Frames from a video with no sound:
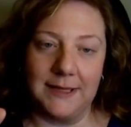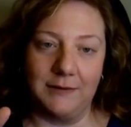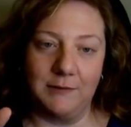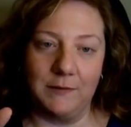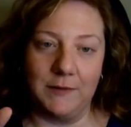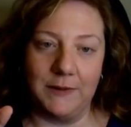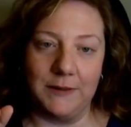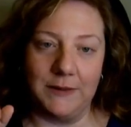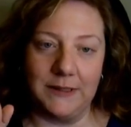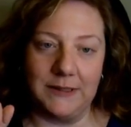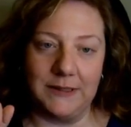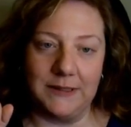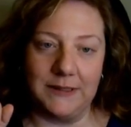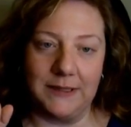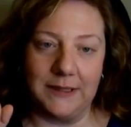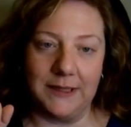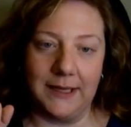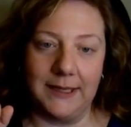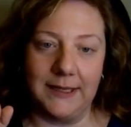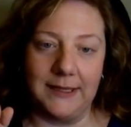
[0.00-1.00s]
I really
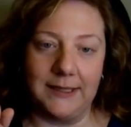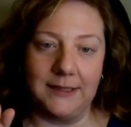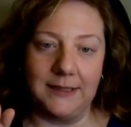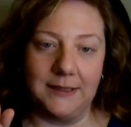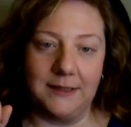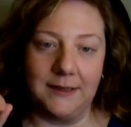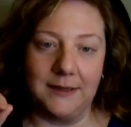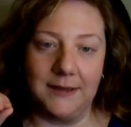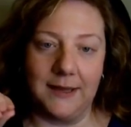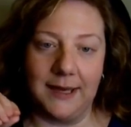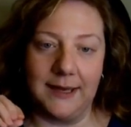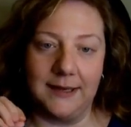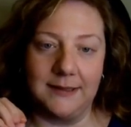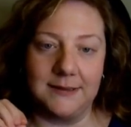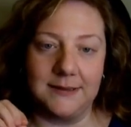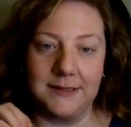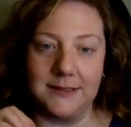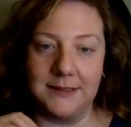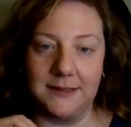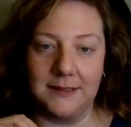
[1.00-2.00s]
did like
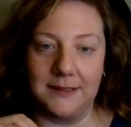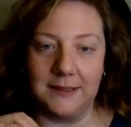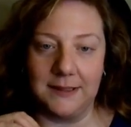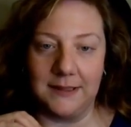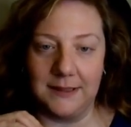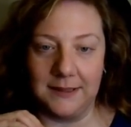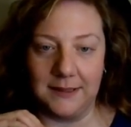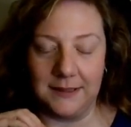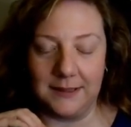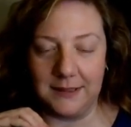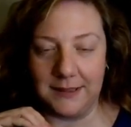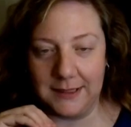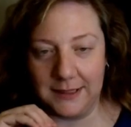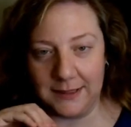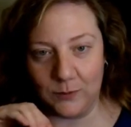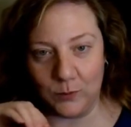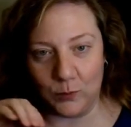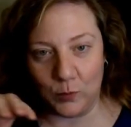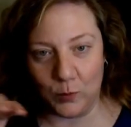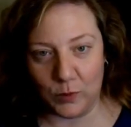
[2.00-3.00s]
that
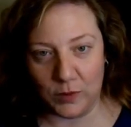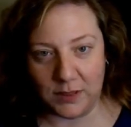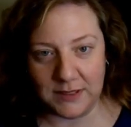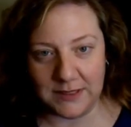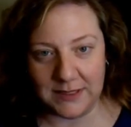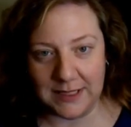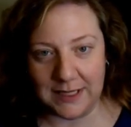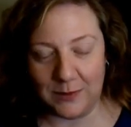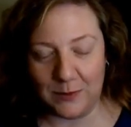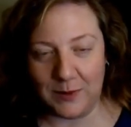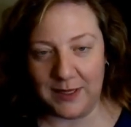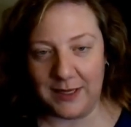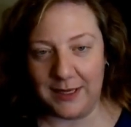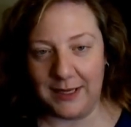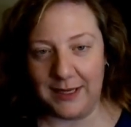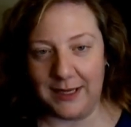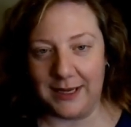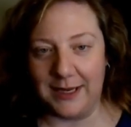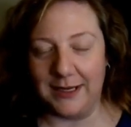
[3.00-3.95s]
it was that way.